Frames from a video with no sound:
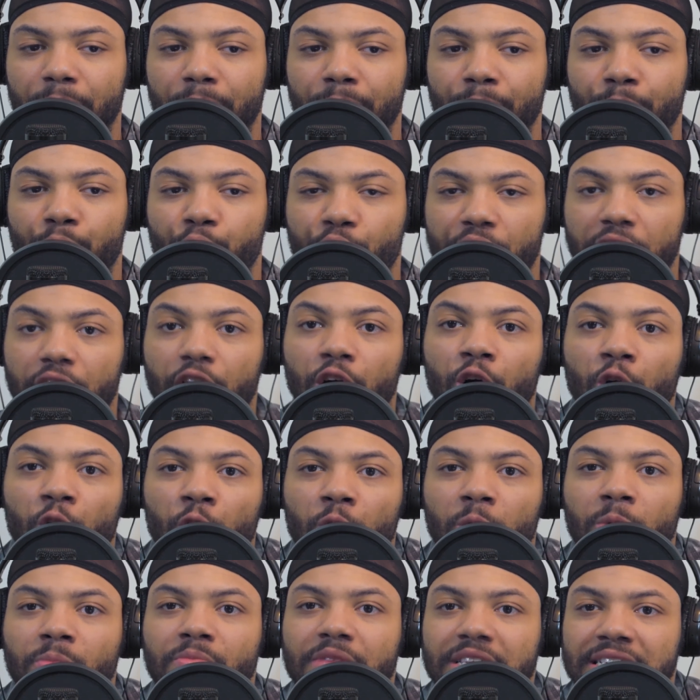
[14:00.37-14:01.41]
bring
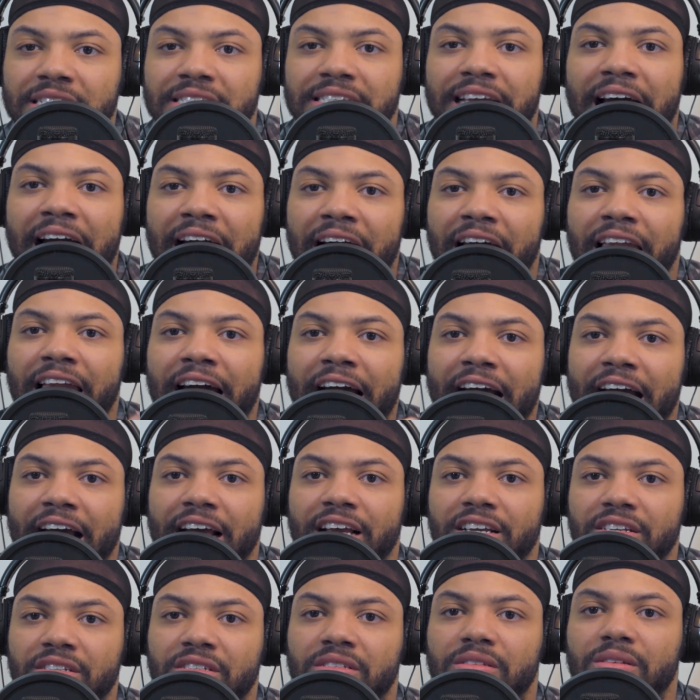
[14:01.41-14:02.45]
home the
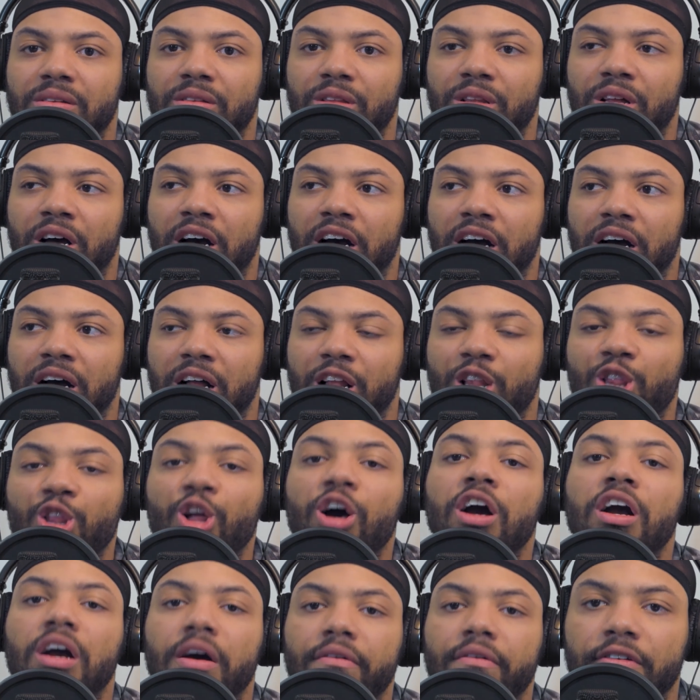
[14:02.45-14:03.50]
stylized
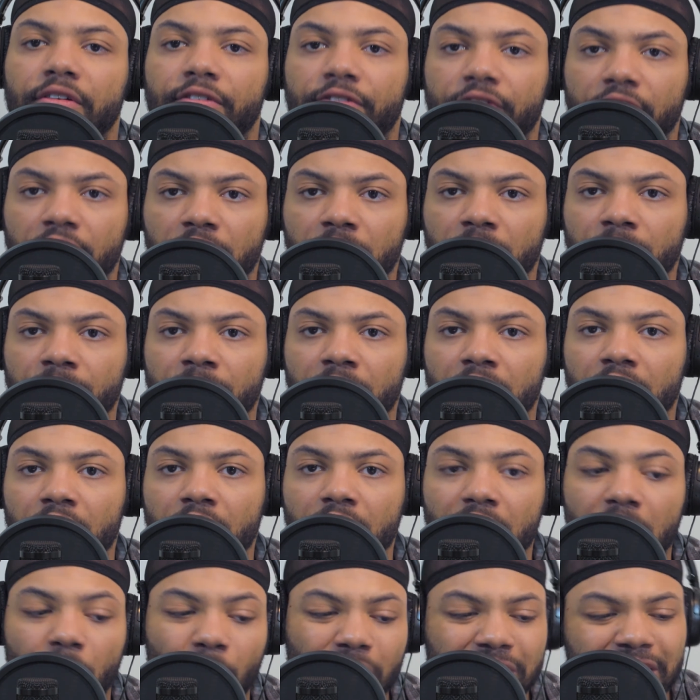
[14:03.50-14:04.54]
look film,
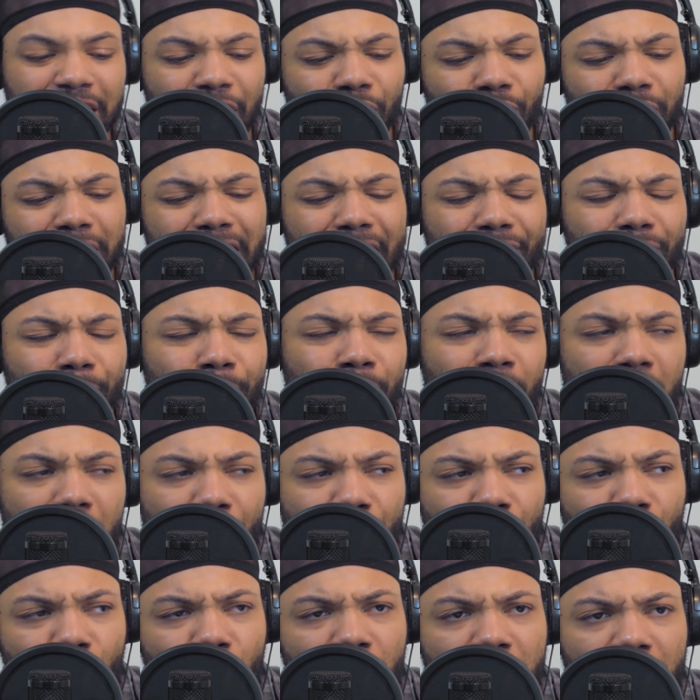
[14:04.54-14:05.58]
which I don't really have a
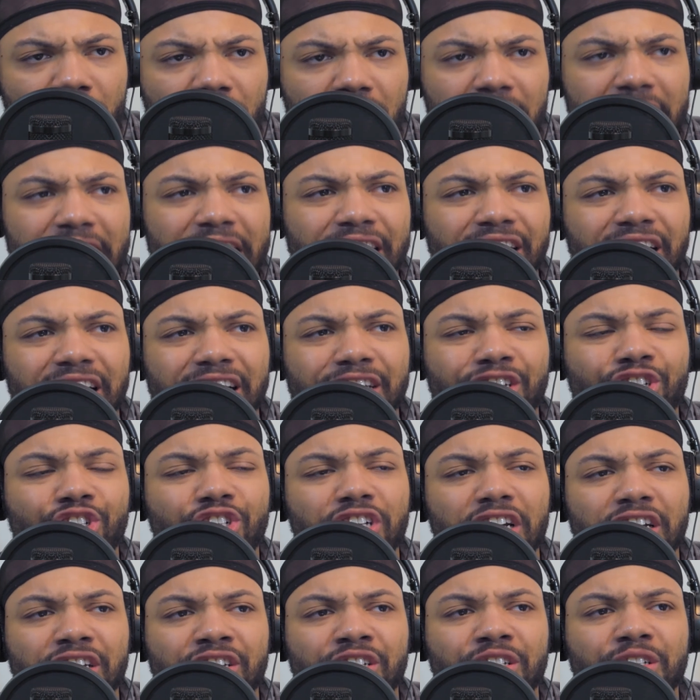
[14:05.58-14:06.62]
problem with. It's
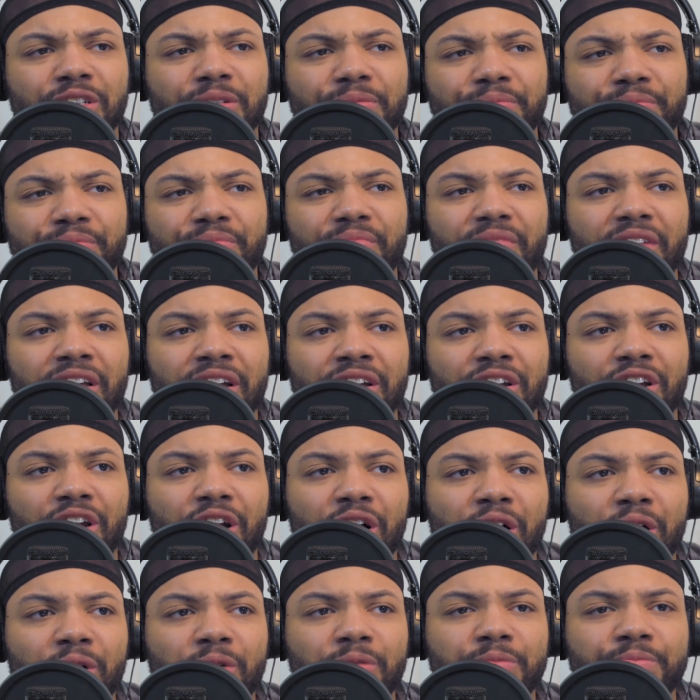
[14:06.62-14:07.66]
just, I
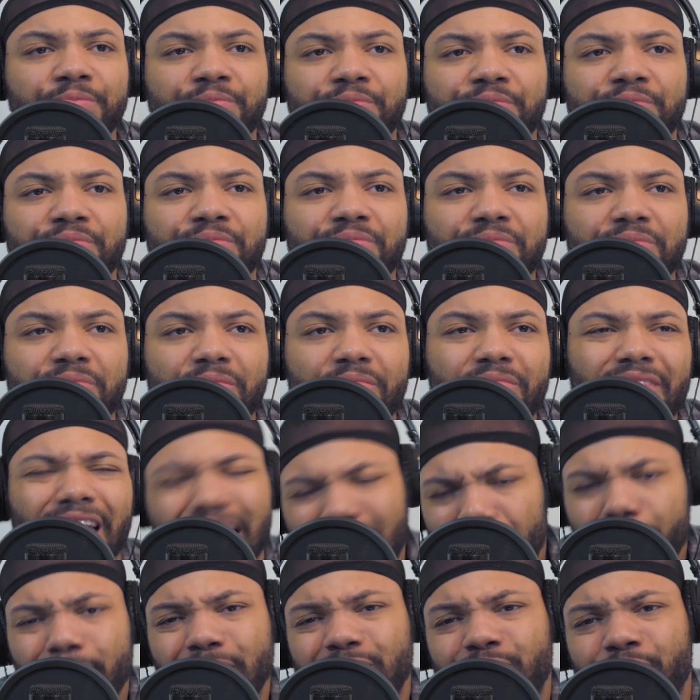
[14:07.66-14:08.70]
mean,
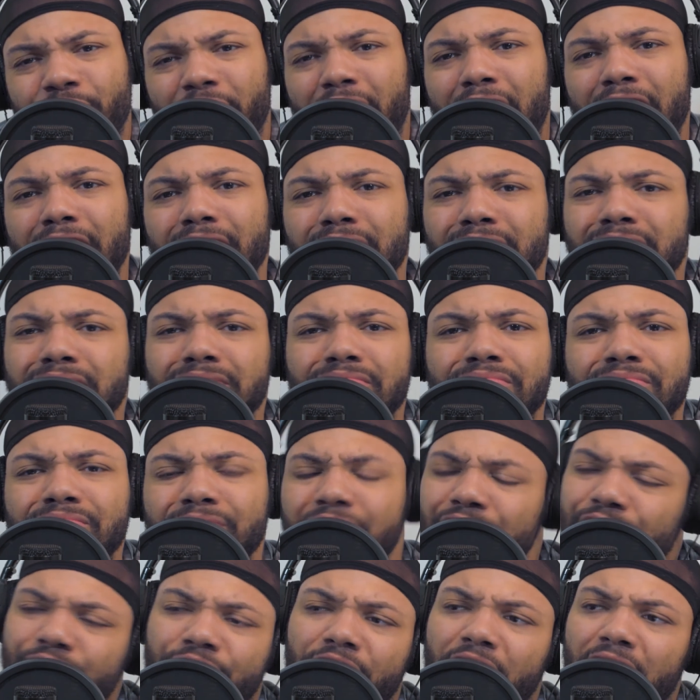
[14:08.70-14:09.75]
it's fine.
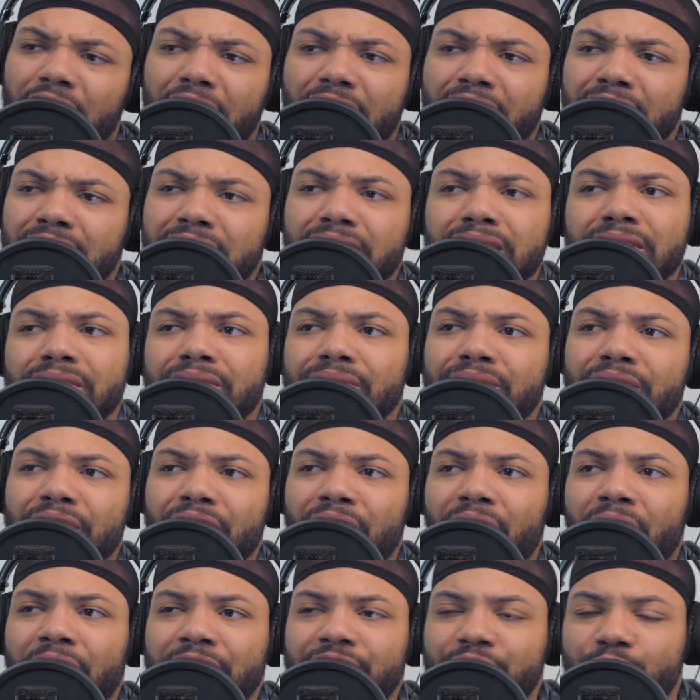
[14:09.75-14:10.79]
It's fine.
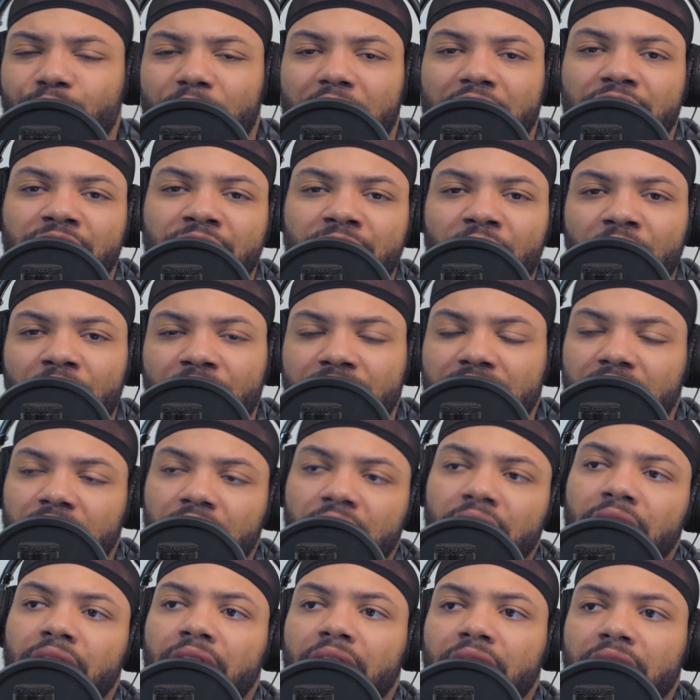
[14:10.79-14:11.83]
I just, when I saw it, I was like,
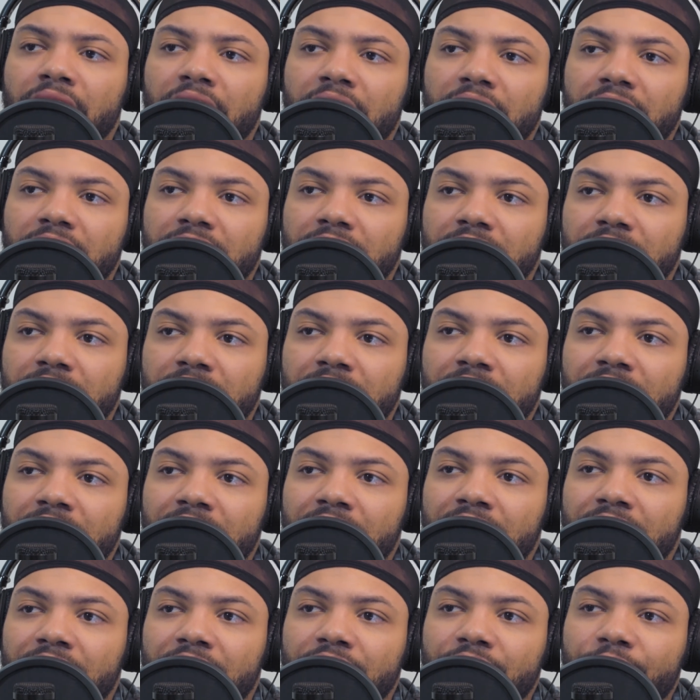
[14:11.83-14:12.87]
oh, okay,
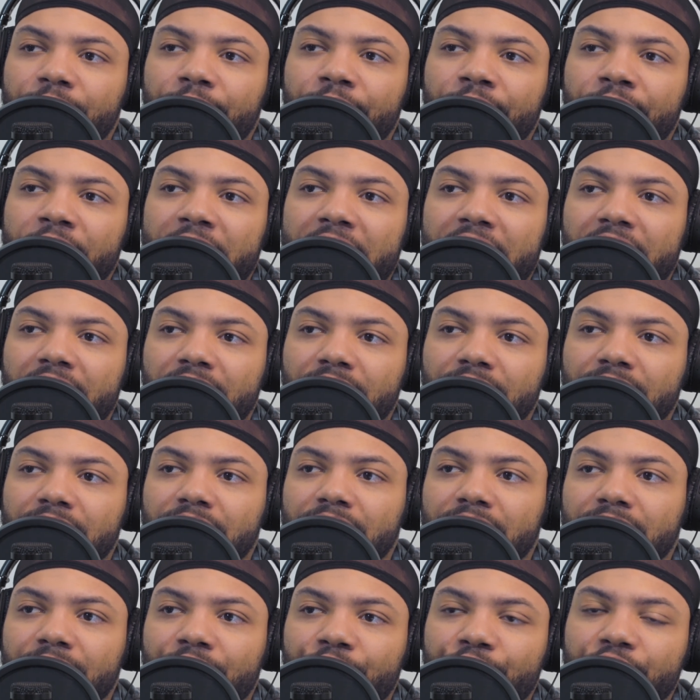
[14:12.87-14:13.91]
there's a fat
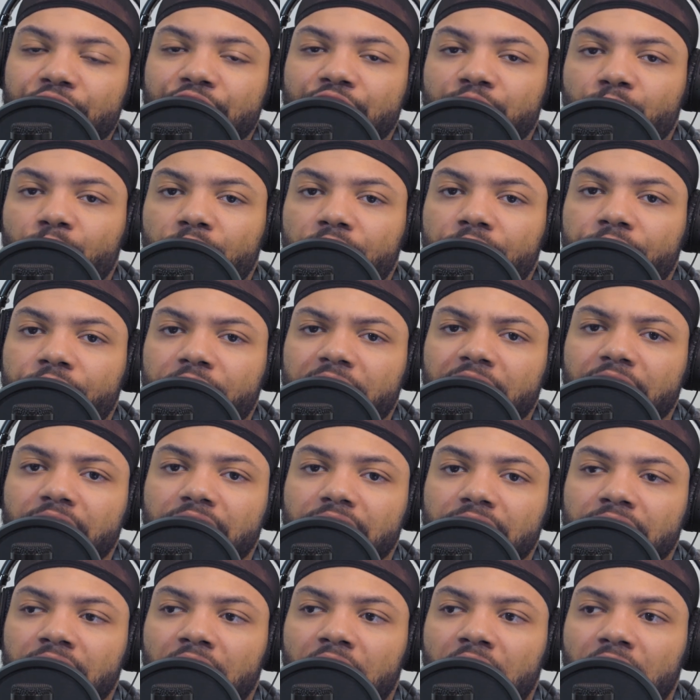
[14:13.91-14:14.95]
creature with
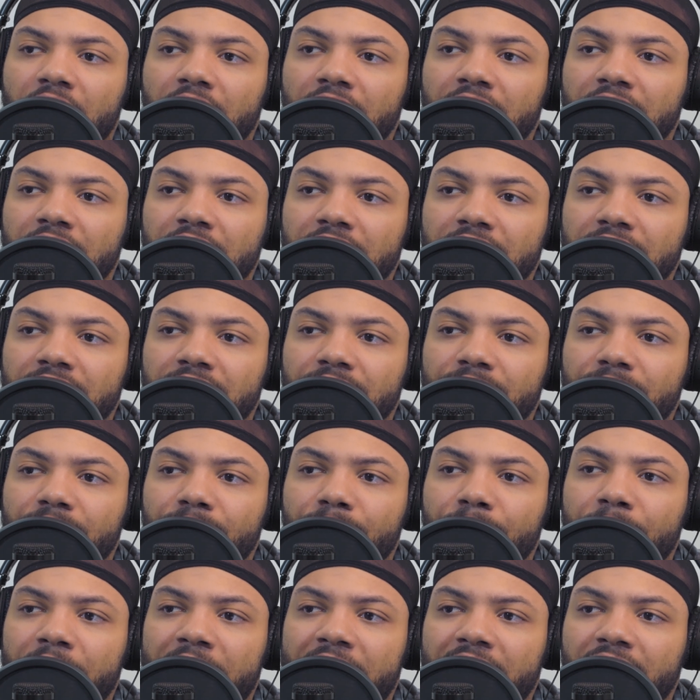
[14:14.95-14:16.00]
fins on, and he's
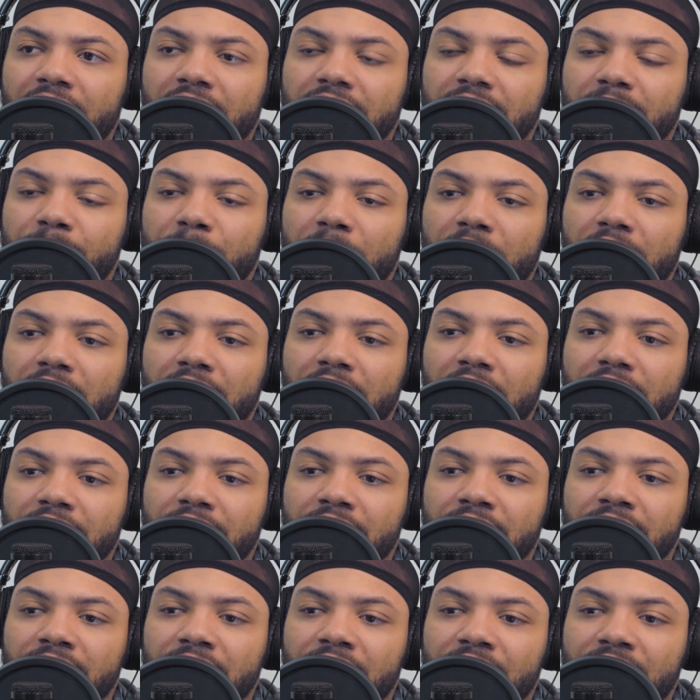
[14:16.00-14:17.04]
beheading somebody.
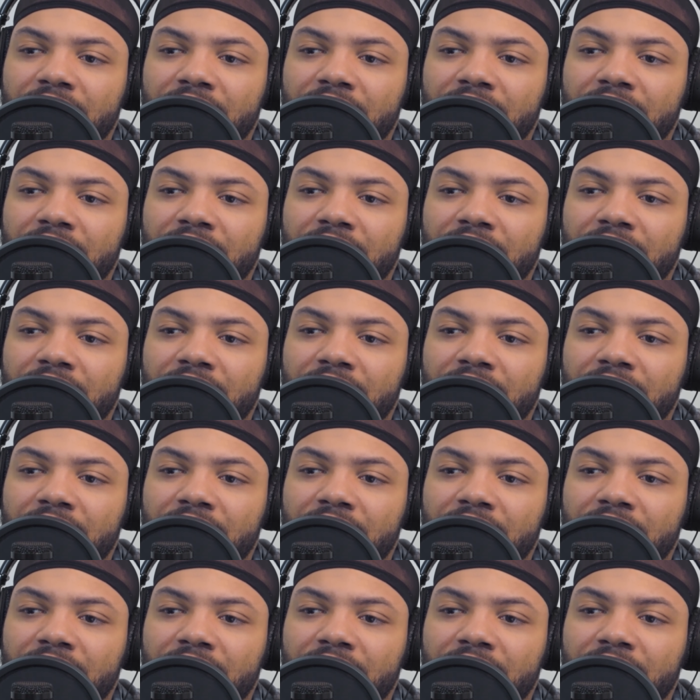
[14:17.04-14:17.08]
That's